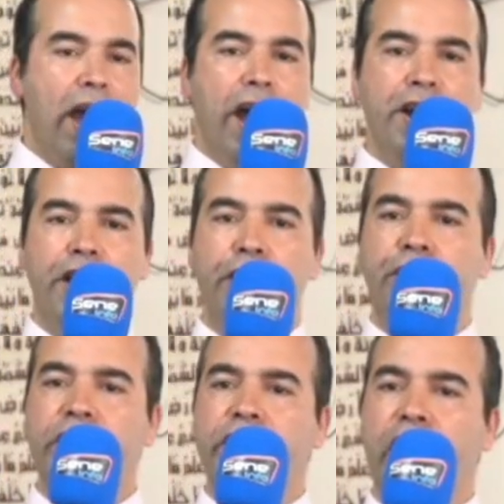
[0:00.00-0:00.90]
And
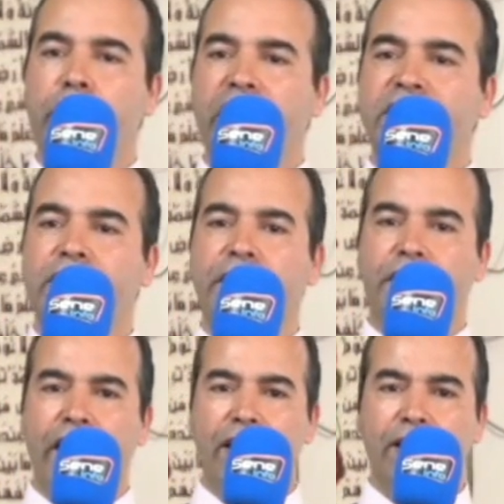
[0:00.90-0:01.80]
every time I say
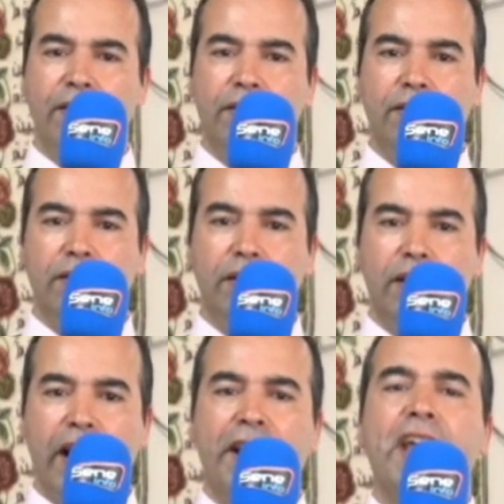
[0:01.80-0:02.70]
that,
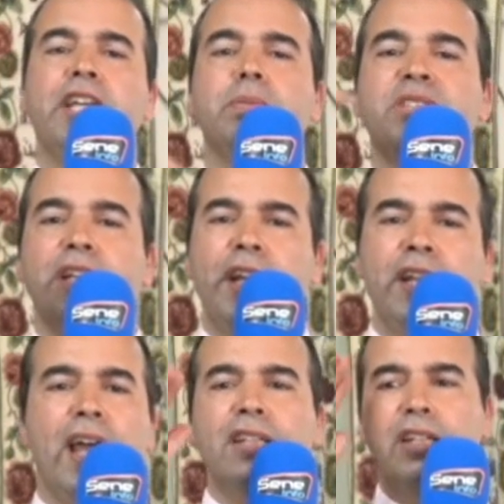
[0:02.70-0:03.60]
and I keep saying
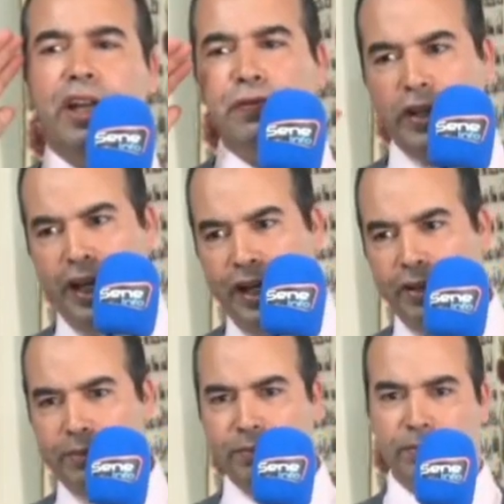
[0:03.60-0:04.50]
it until I forget,
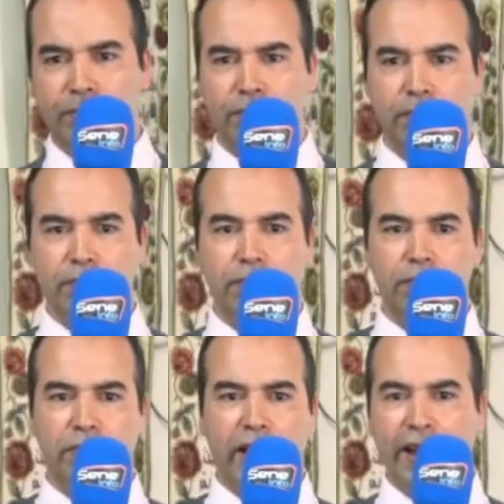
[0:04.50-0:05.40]

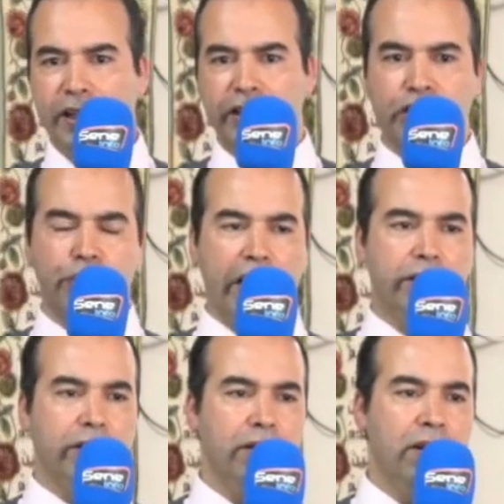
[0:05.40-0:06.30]
I get
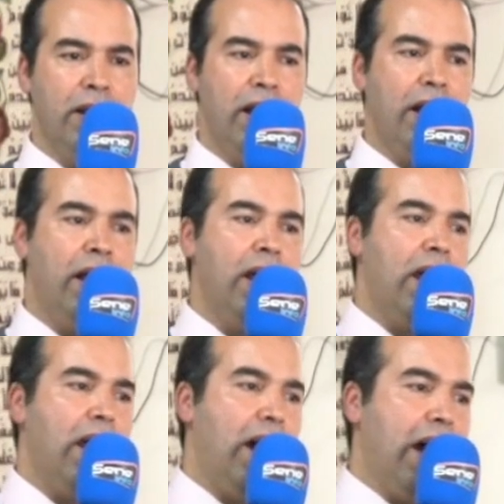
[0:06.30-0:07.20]
distracted.
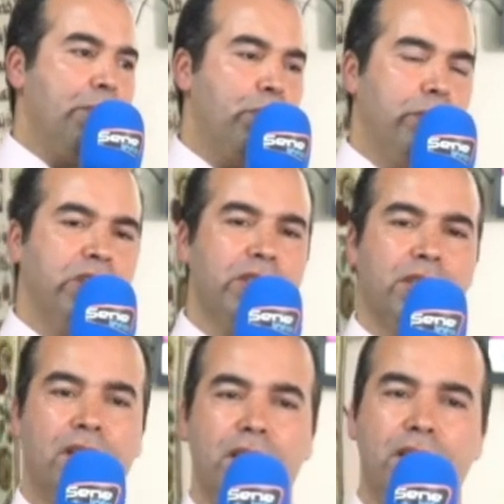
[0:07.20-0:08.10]
I
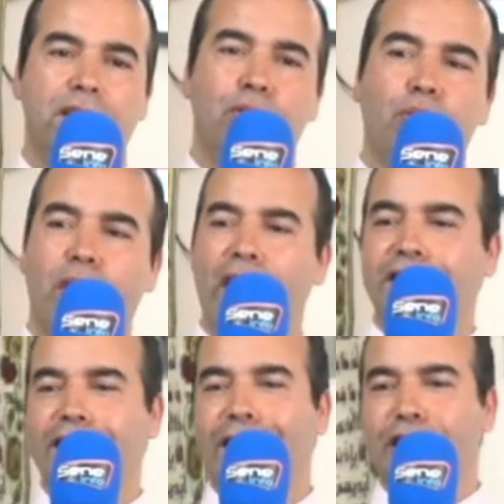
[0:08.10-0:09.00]
promised, or I
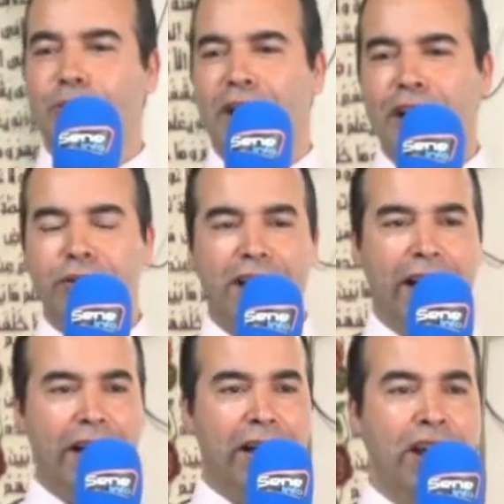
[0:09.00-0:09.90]
ask Allah subhanahu wa
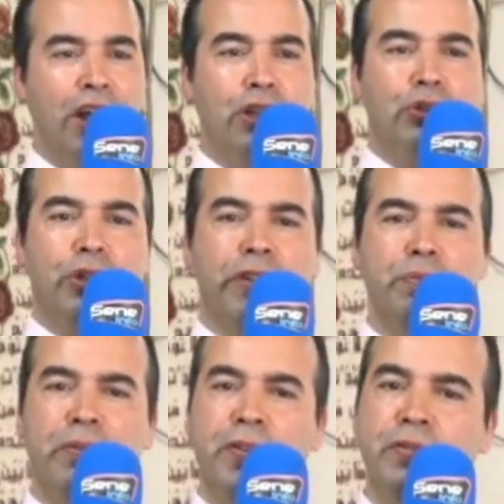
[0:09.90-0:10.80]
ta'ala, to give
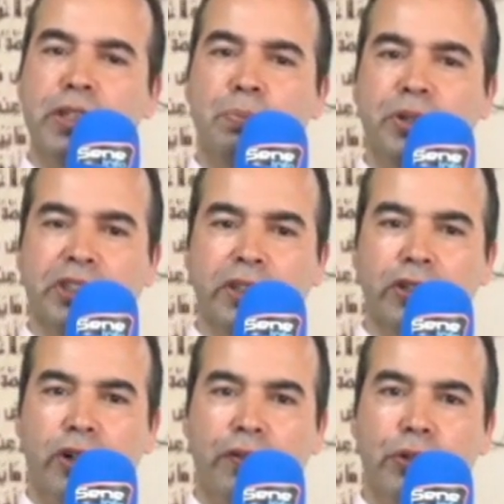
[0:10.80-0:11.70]
me
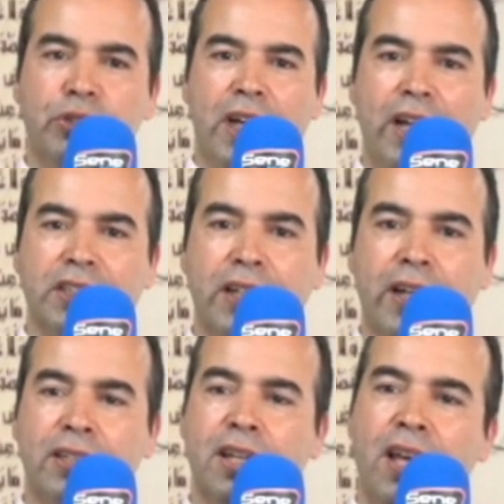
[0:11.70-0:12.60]
50% of those
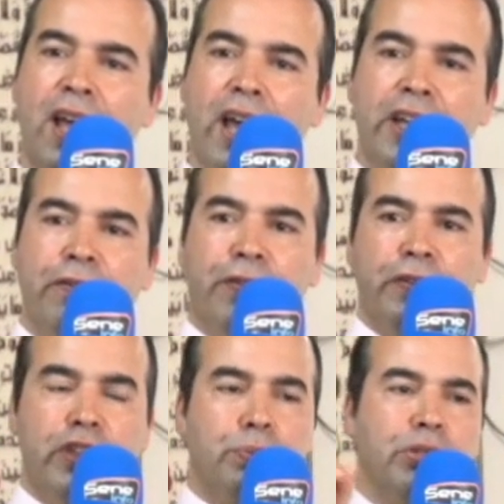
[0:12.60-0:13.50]
hasanat and give
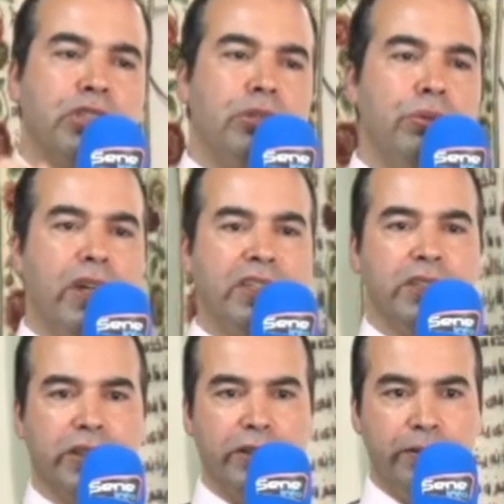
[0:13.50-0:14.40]
50% to that
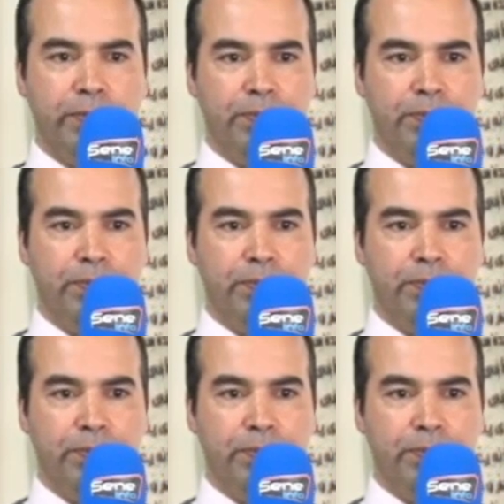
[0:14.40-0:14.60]
sister.